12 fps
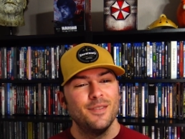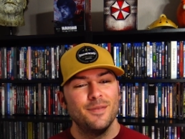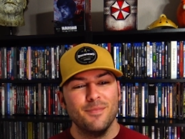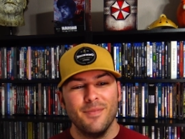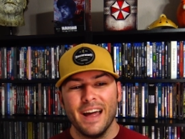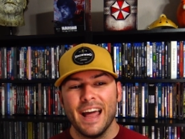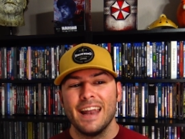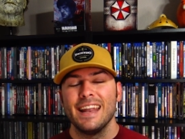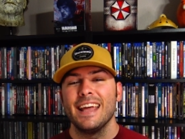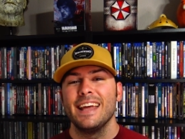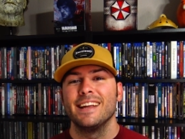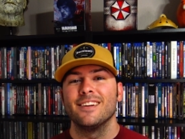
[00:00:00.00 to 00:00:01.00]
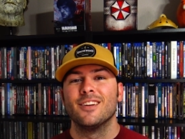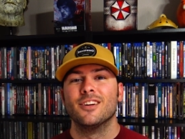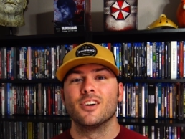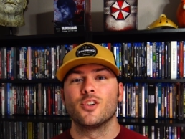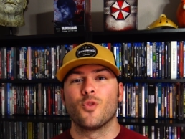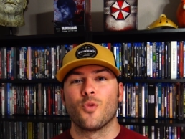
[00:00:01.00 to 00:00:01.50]
Man, it
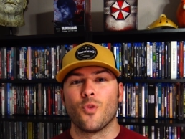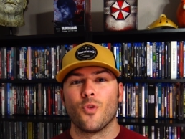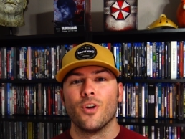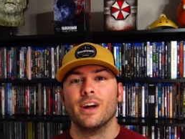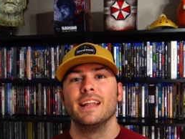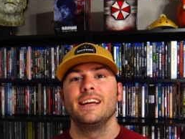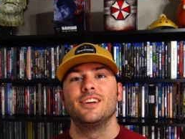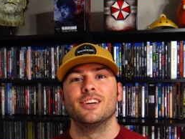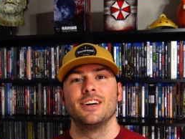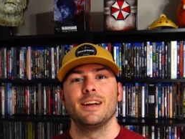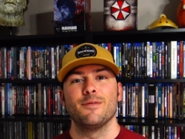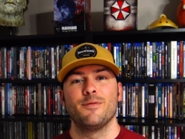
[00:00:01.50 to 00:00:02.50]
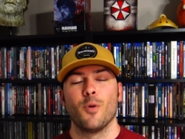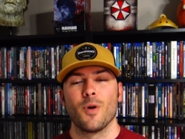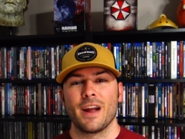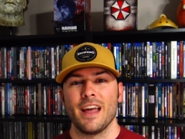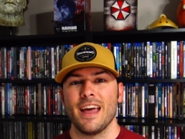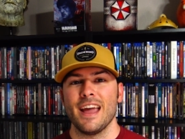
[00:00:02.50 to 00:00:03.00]
looked really good in
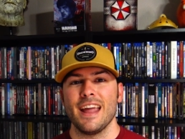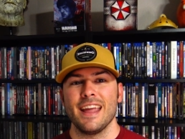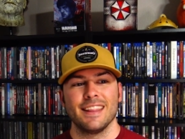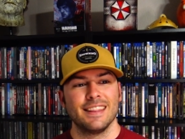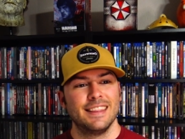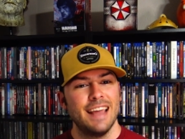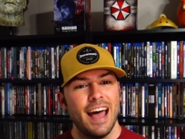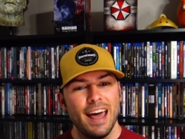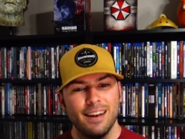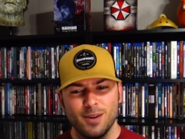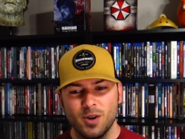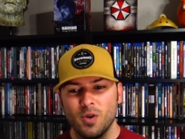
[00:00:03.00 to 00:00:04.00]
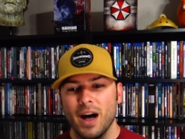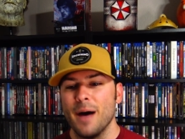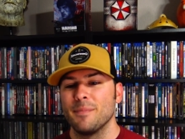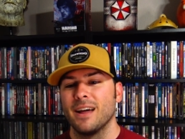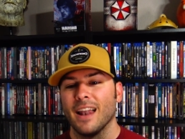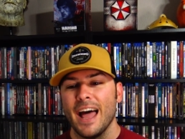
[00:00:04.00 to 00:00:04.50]
4K.
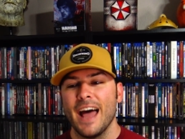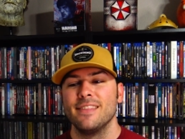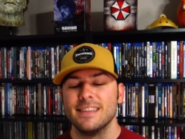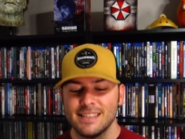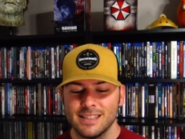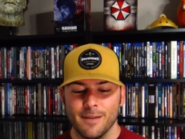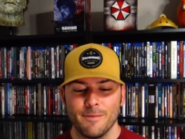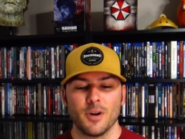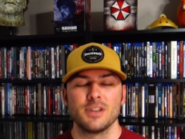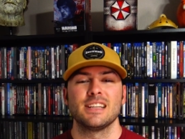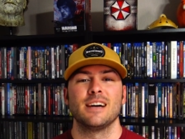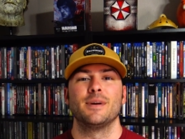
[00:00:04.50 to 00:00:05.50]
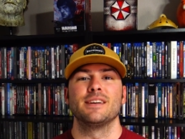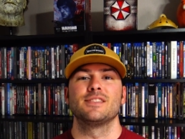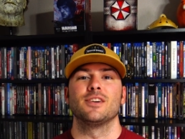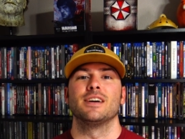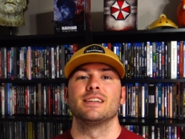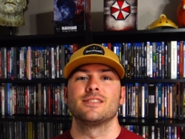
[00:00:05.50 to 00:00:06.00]
I'm glad this is the first time I
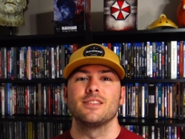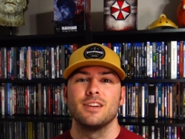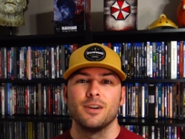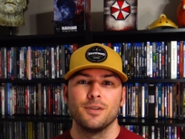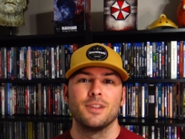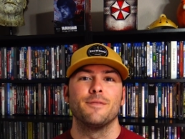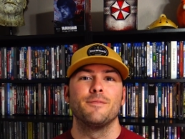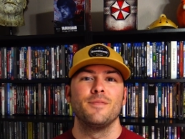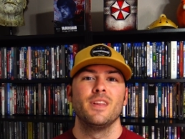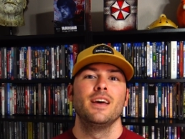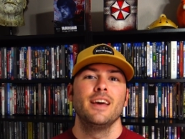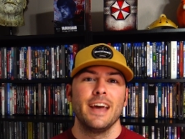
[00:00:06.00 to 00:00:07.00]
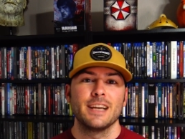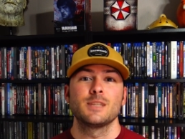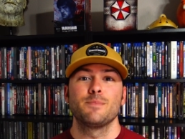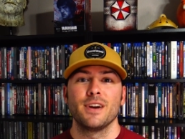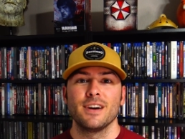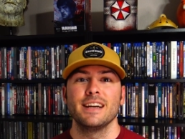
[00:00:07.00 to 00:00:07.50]
saw it, so
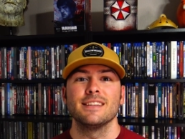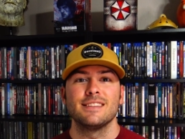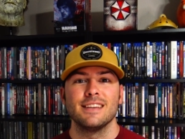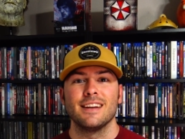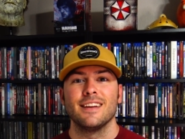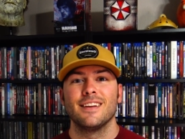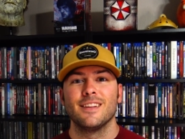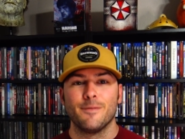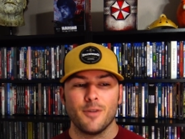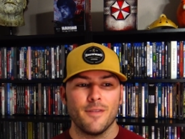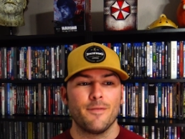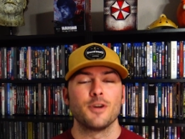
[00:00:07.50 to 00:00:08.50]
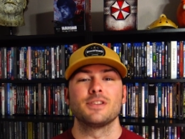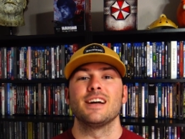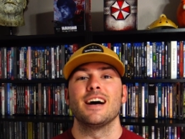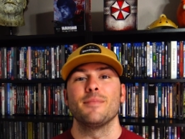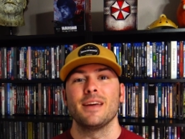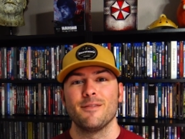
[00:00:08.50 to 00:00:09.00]
experience it for the first
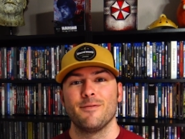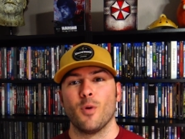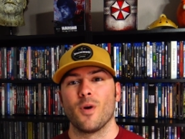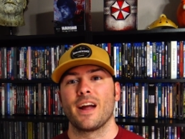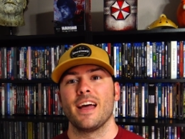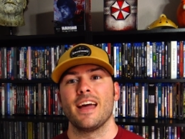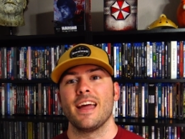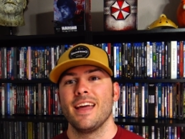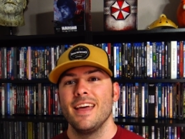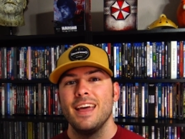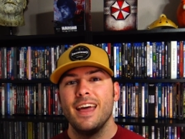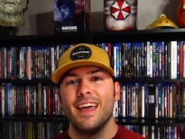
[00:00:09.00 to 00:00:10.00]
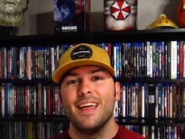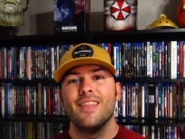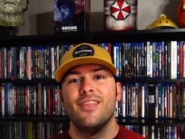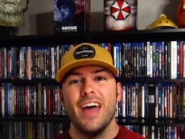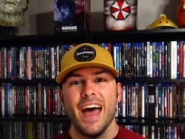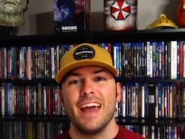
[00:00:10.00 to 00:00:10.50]
time in 4K.
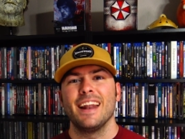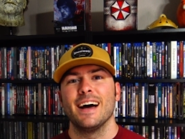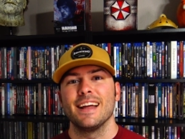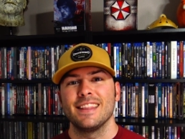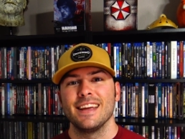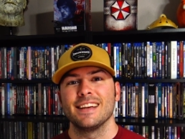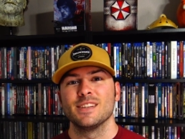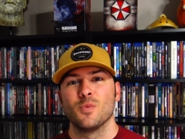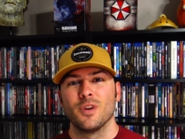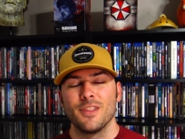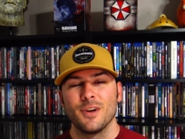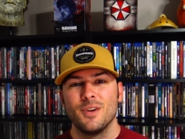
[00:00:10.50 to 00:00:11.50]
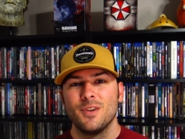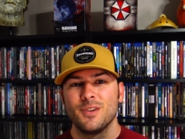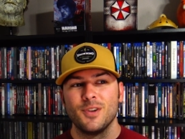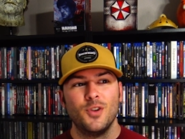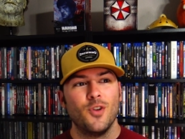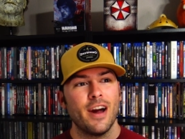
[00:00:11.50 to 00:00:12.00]
That I think is one of the
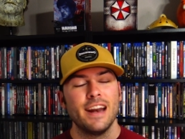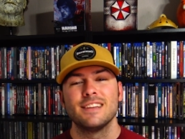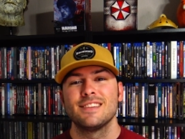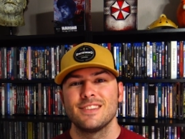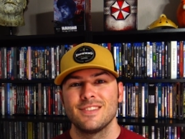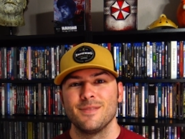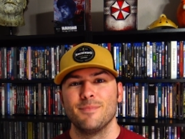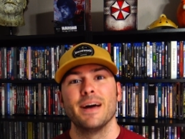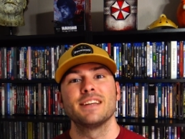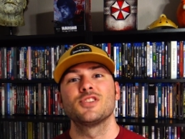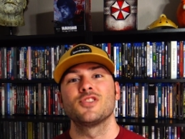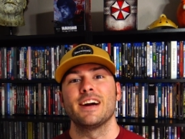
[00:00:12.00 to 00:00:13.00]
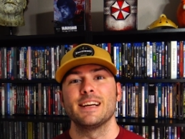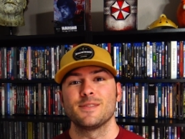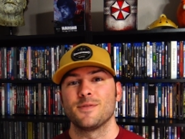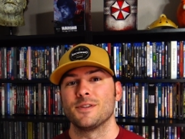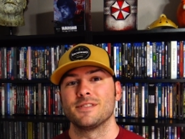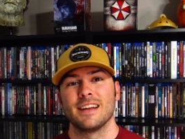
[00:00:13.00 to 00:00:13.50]
best
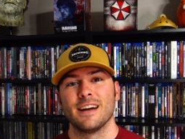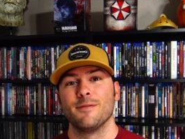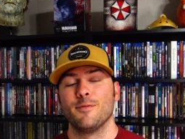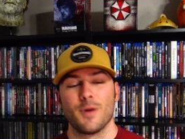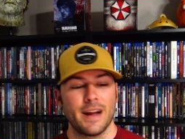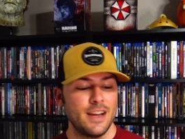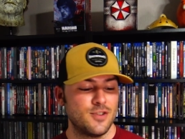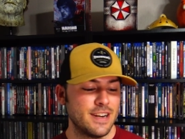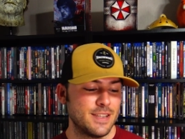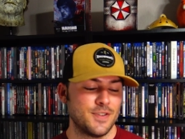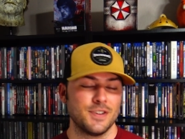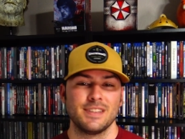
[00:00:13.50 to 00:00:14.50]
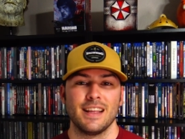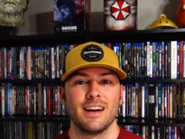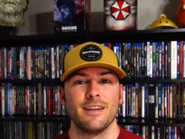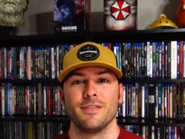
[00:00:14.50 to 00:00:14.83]
transfers 4K transfers that